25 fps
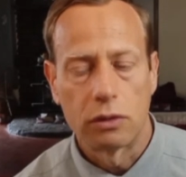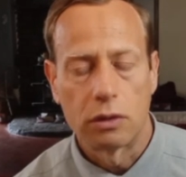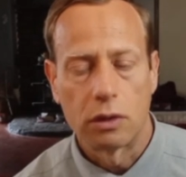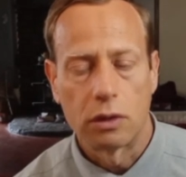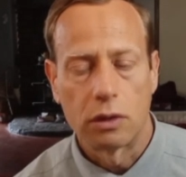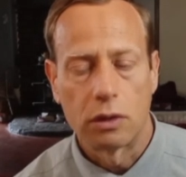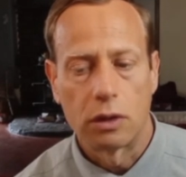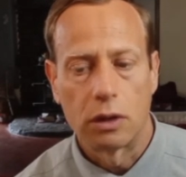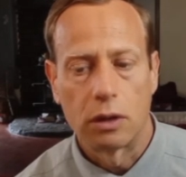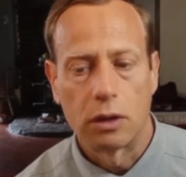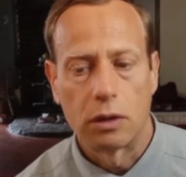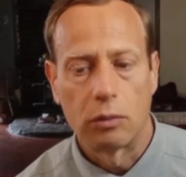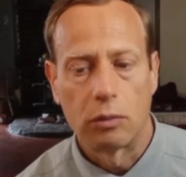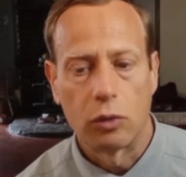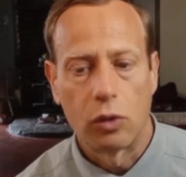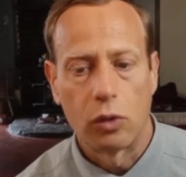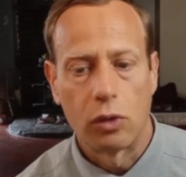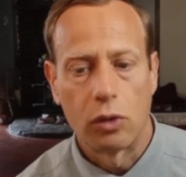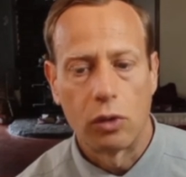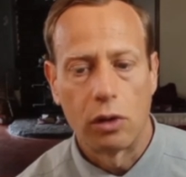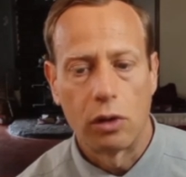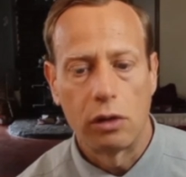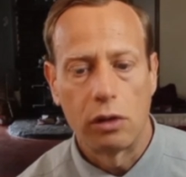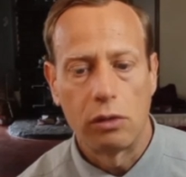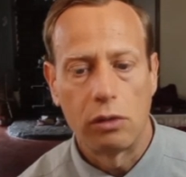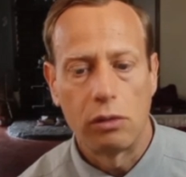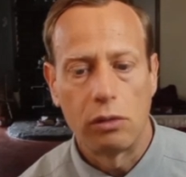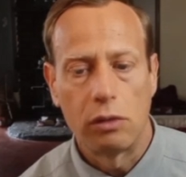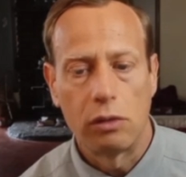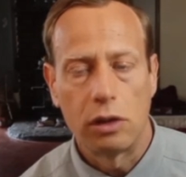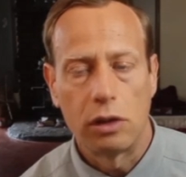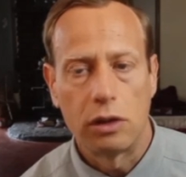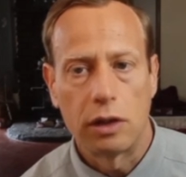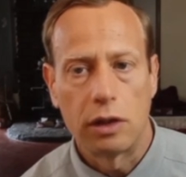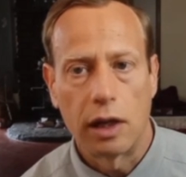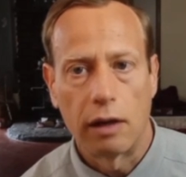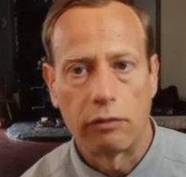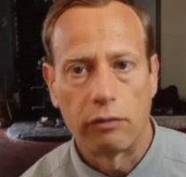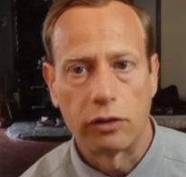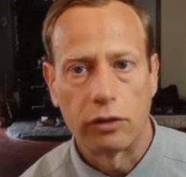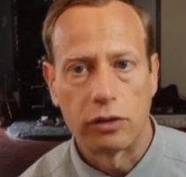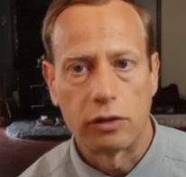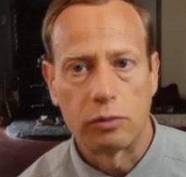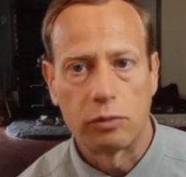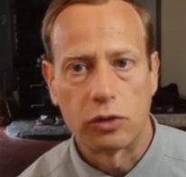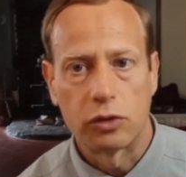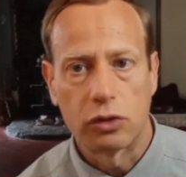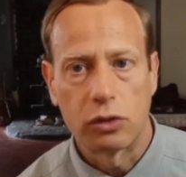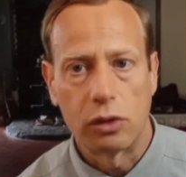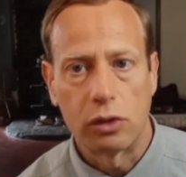Or you need to have a
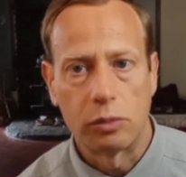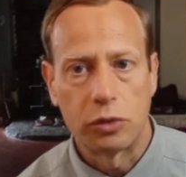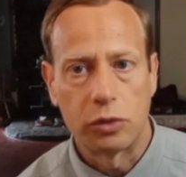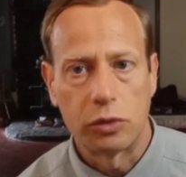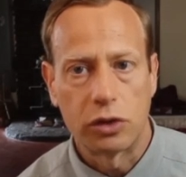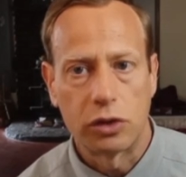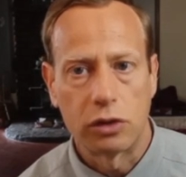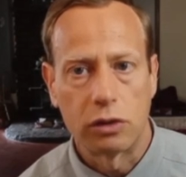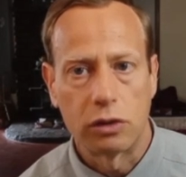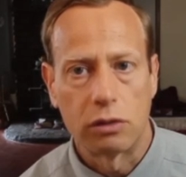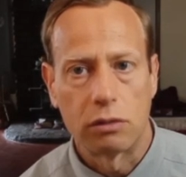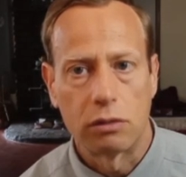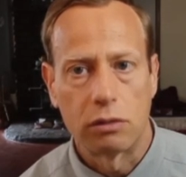subscription.